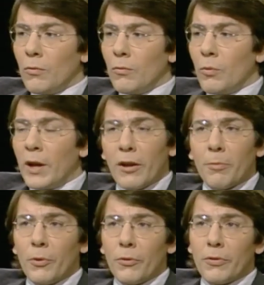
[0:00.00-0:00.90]
when
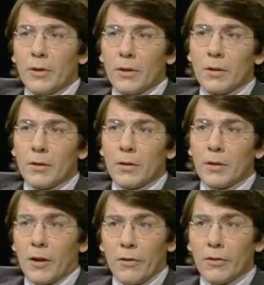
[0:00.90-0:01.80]
exposed to
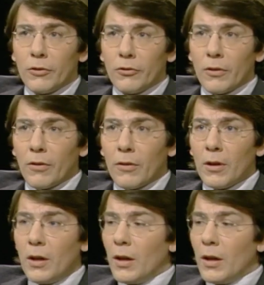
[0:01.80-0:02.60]
carcinogens.